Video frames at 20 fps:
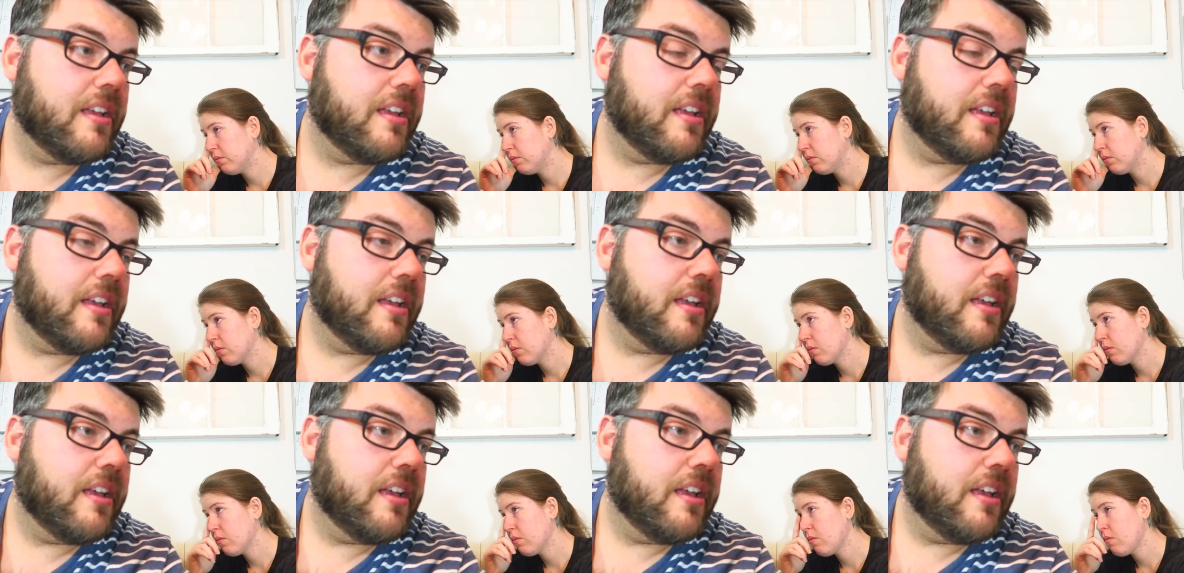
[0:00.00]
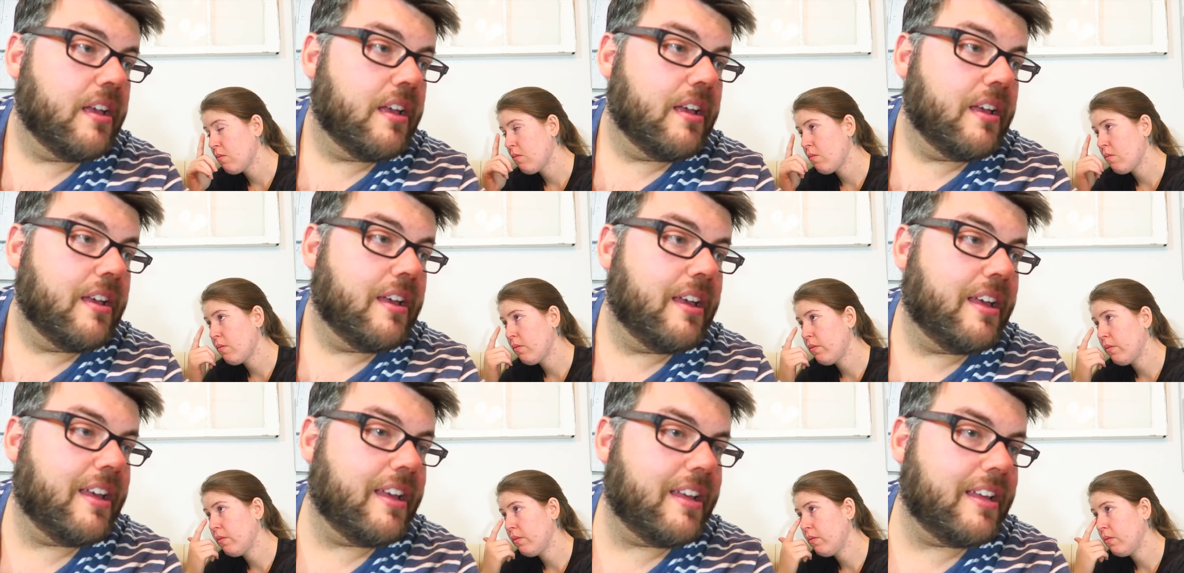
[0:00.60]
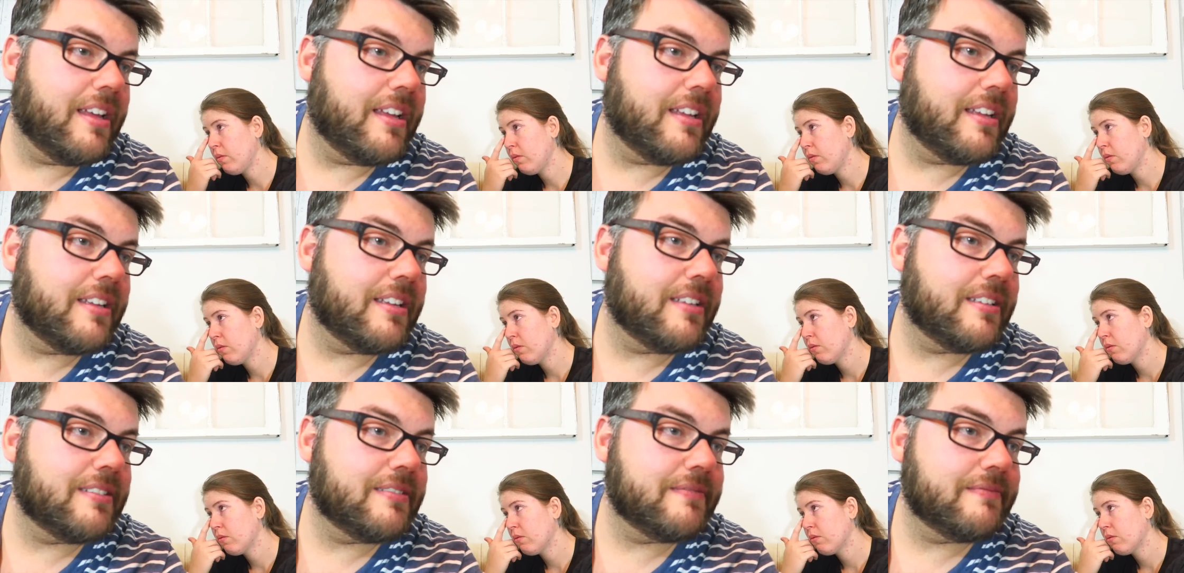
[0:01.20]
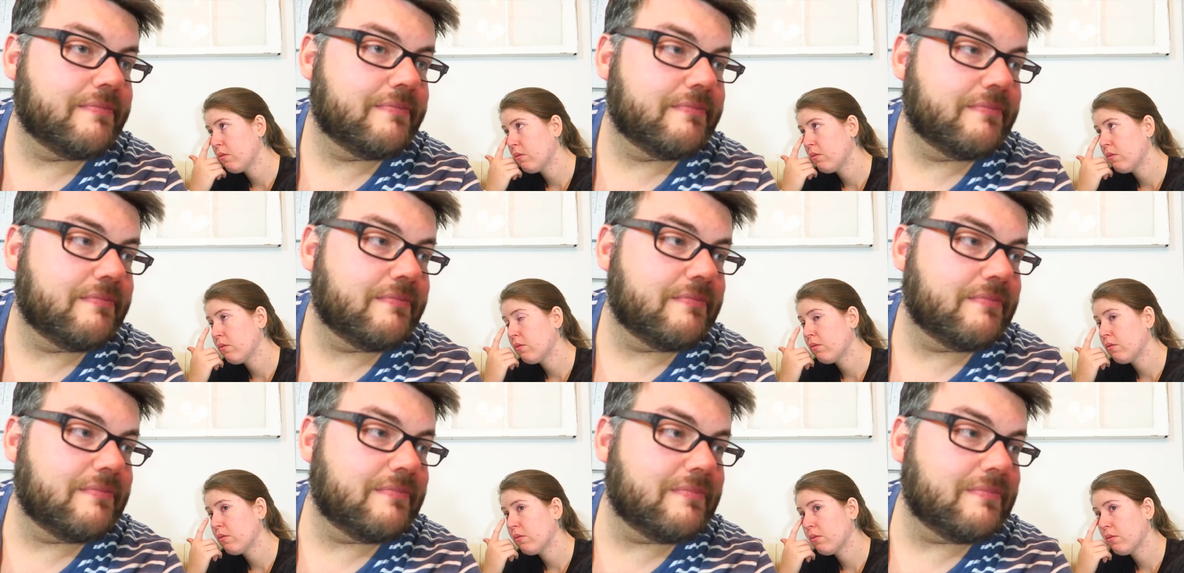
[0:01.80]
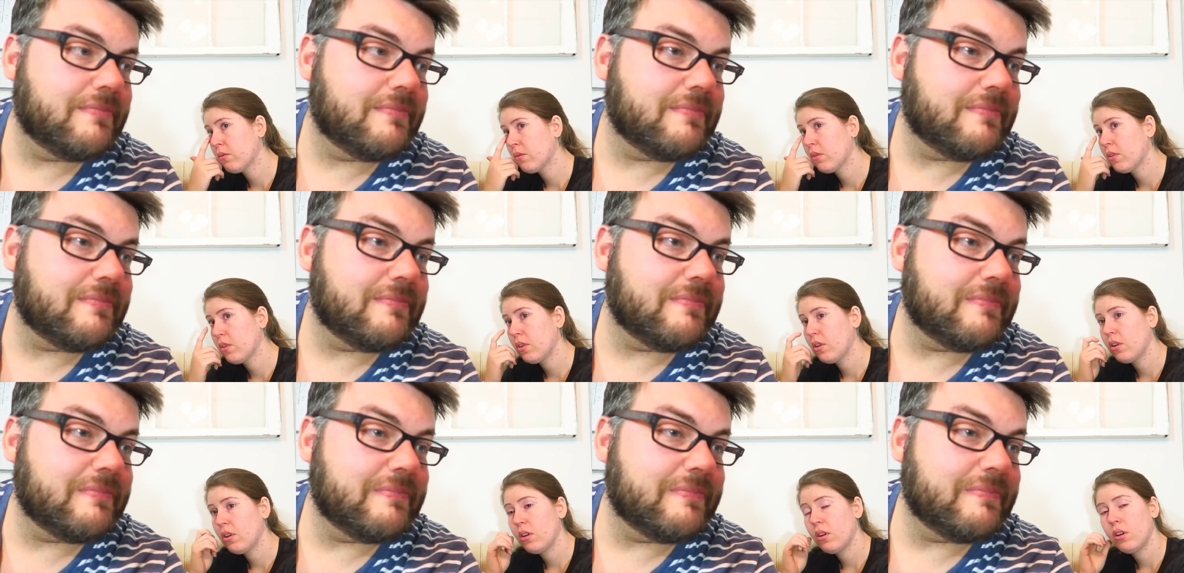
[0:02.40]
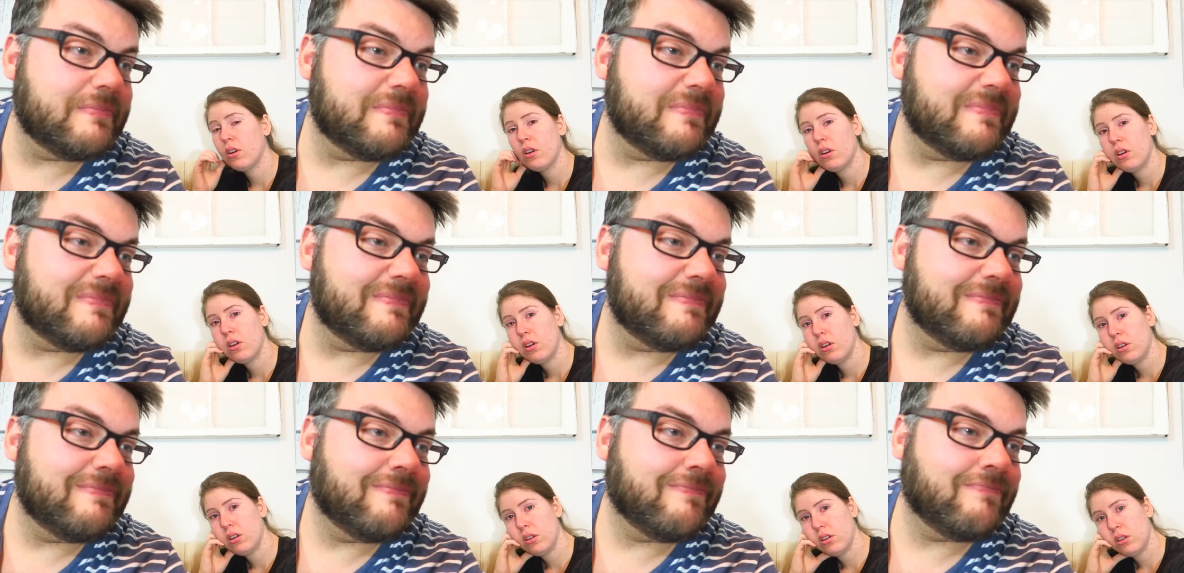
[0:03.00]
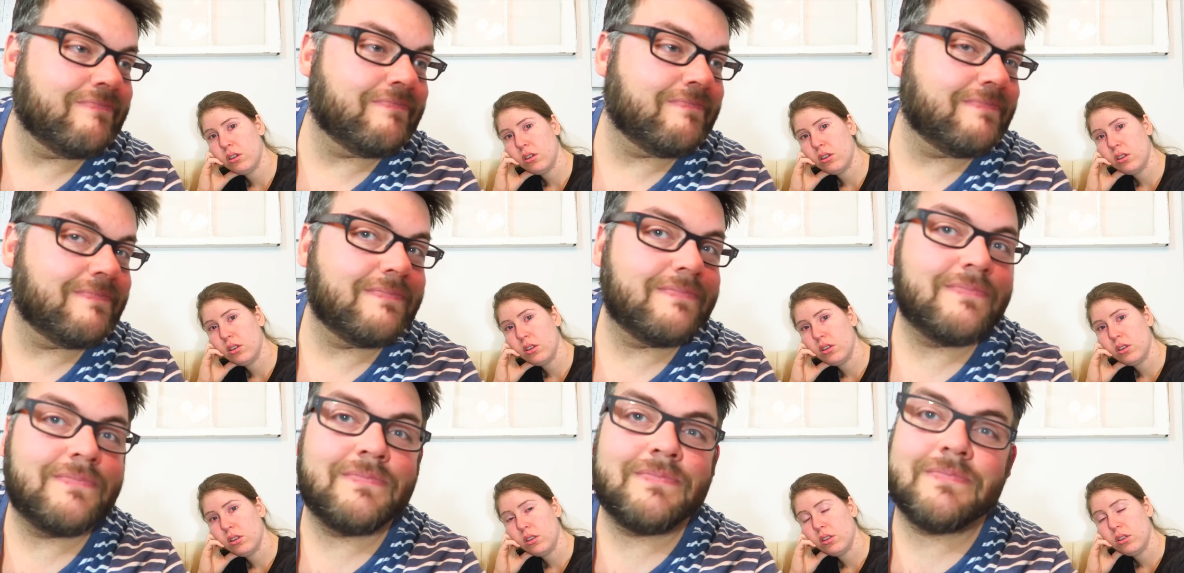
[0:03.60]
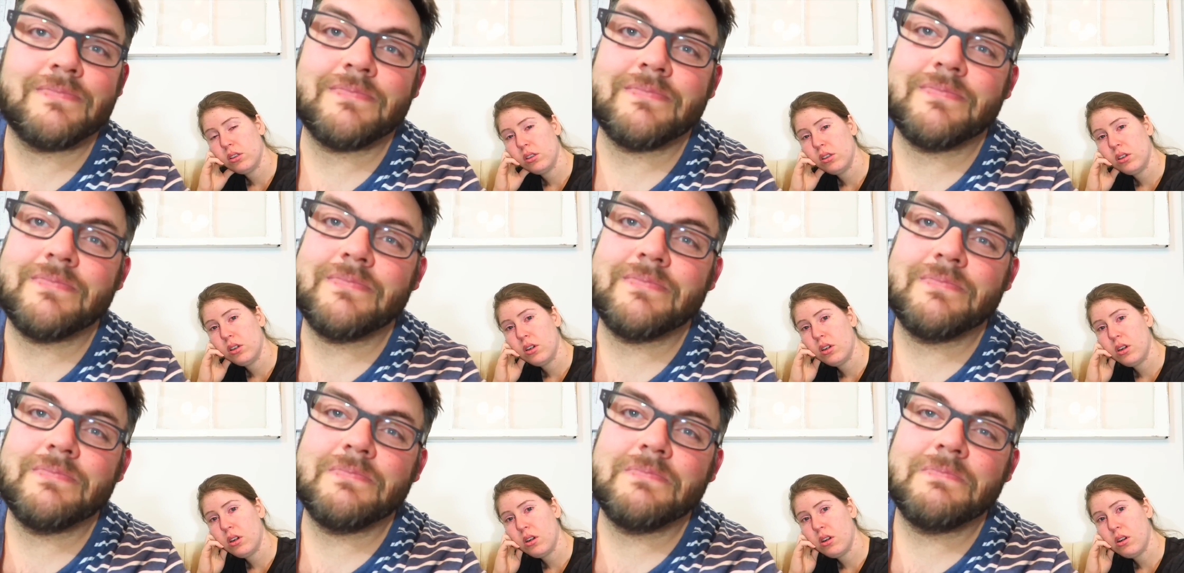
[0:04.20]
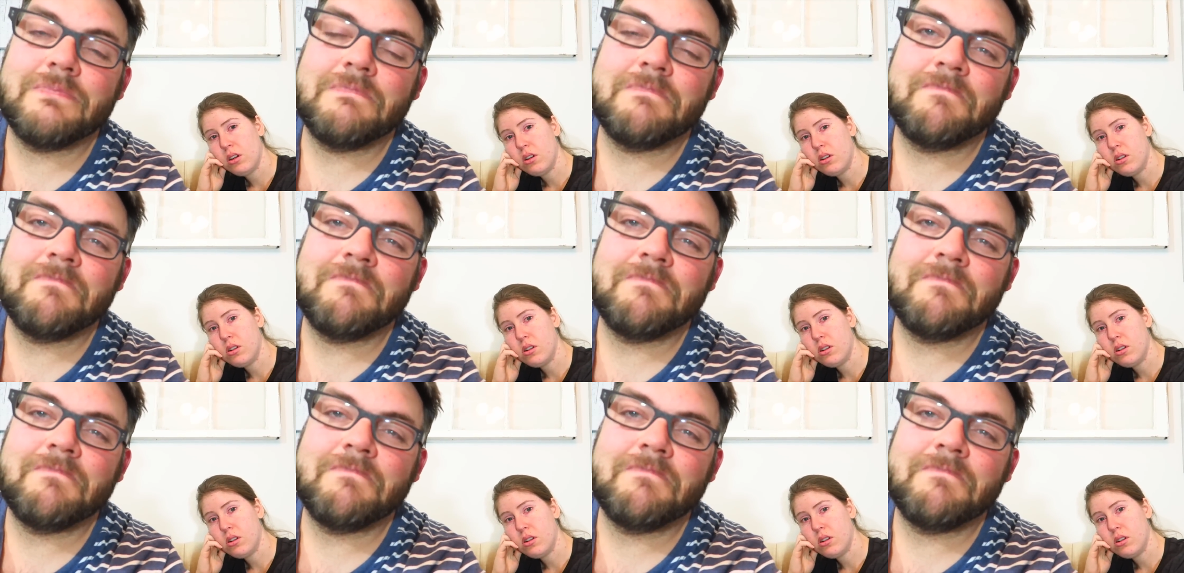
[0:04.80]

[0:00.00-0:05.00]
[no speech]